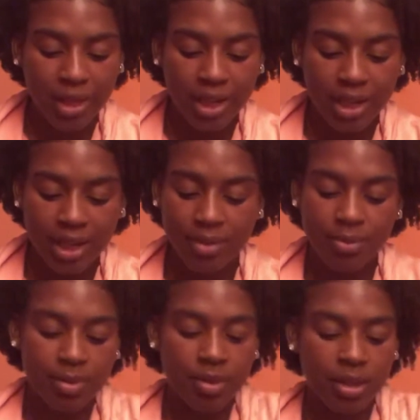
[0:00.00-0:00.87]
Yeah,
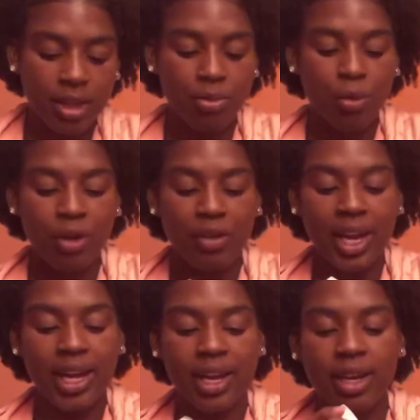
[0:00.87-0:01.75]
it's more
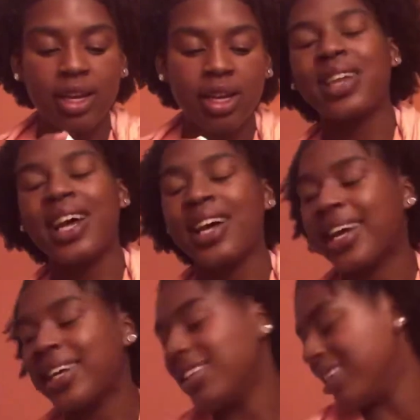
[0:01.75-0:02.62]
like, not
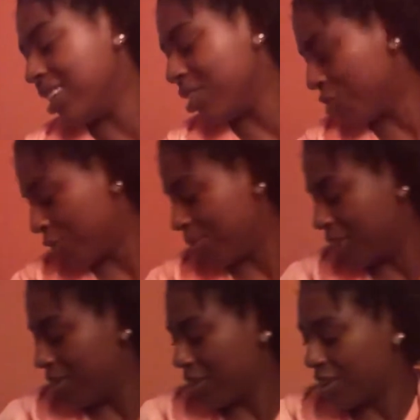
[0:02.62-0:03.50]
AD
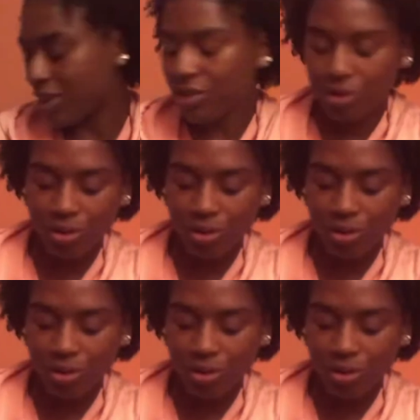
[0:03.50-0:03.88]
ointment, because it's